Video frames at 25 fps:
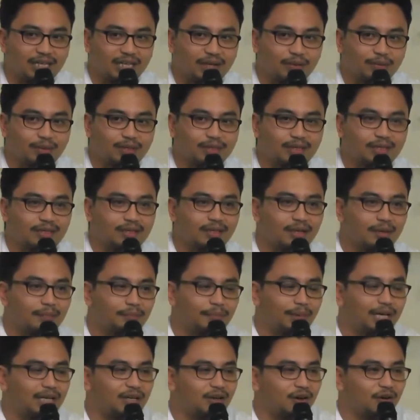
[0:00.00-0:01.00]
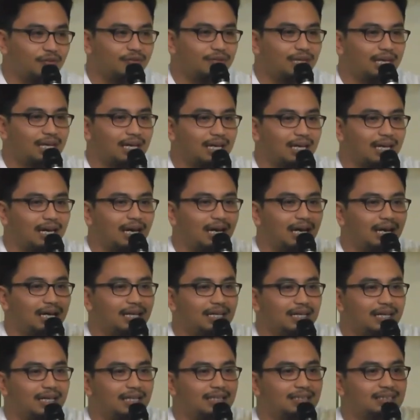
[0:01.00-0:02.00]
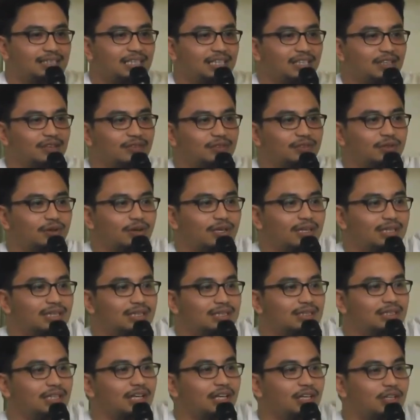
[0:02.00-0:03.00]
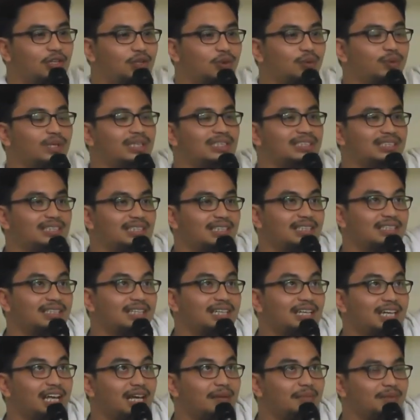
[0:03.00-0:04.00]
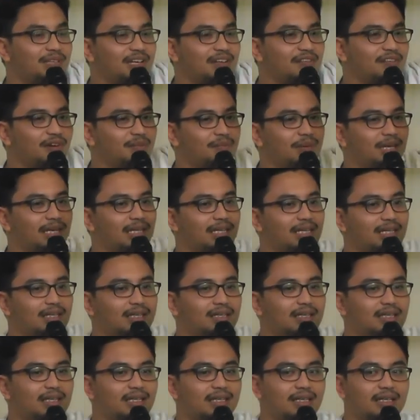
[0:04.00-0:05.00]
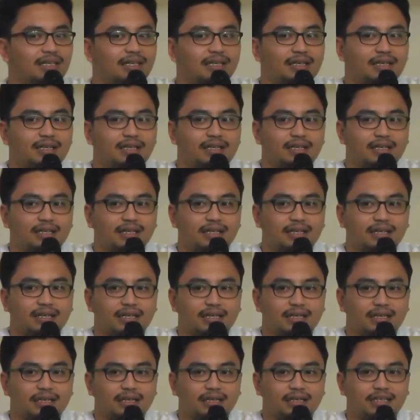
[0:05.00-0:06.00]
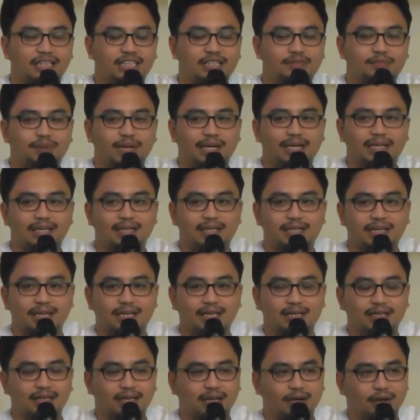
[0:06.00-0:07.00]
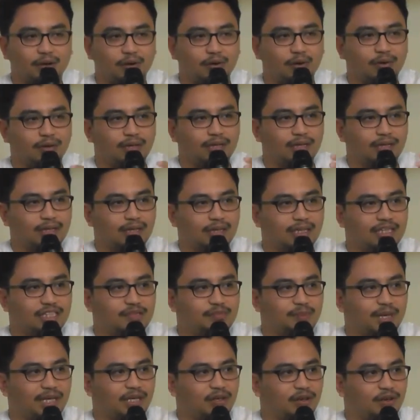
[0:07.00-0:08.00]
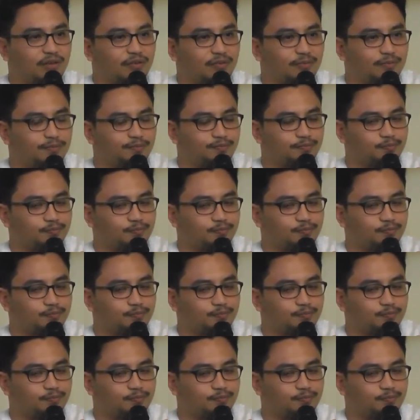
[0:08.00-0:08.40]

they were part of that line and chain of scholars through which certain names are familiar, despite that, or in spite of,